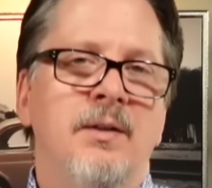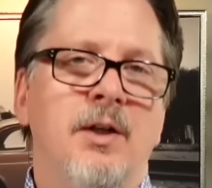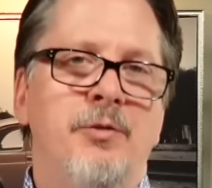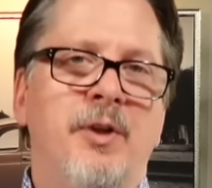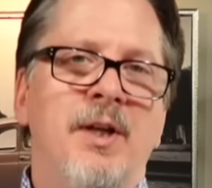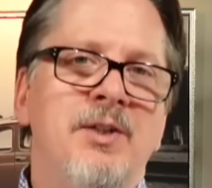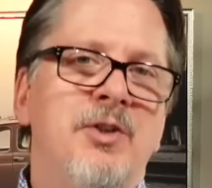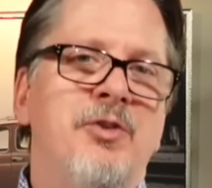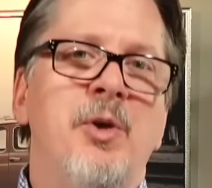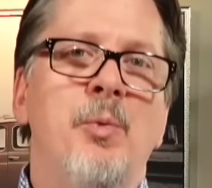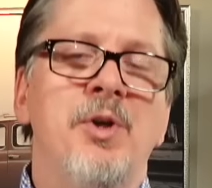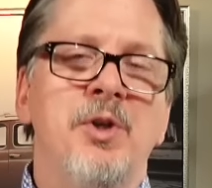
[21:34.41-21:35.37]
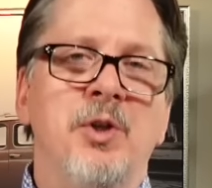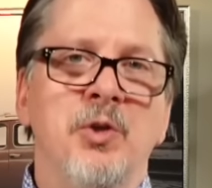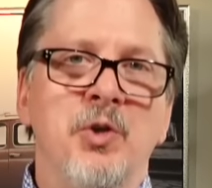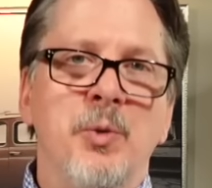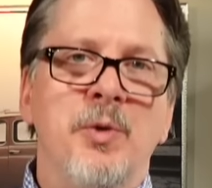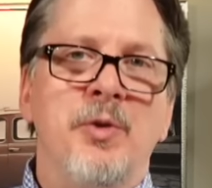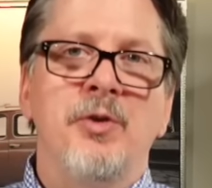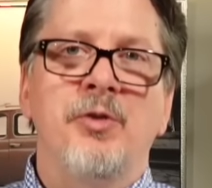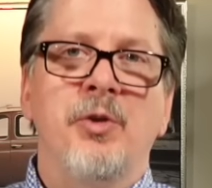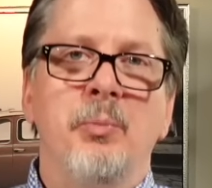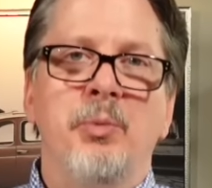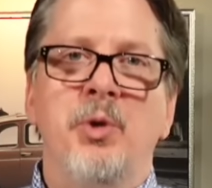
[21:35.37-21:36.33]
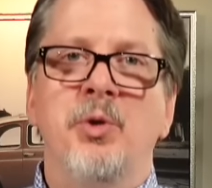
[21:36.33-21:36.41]
Now, if you'd like to see what you can do with this
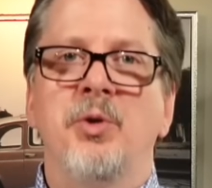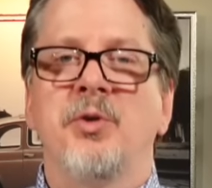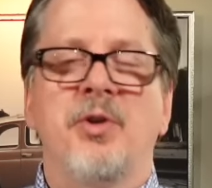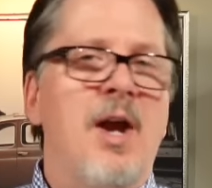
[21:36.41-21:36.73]
computer,